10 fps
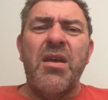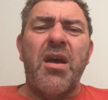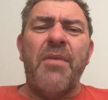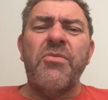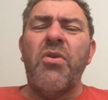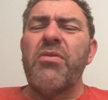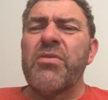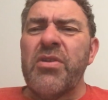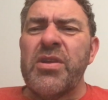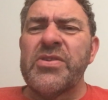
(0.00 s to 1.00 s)
I'm not
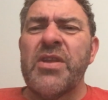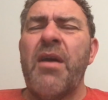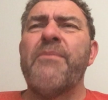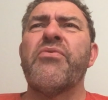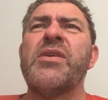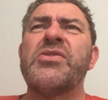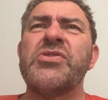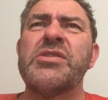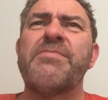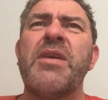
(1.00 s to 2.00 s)
going to start preaching
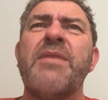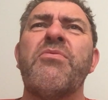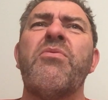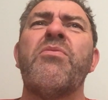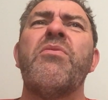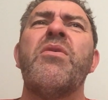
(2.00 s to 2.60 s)
to people,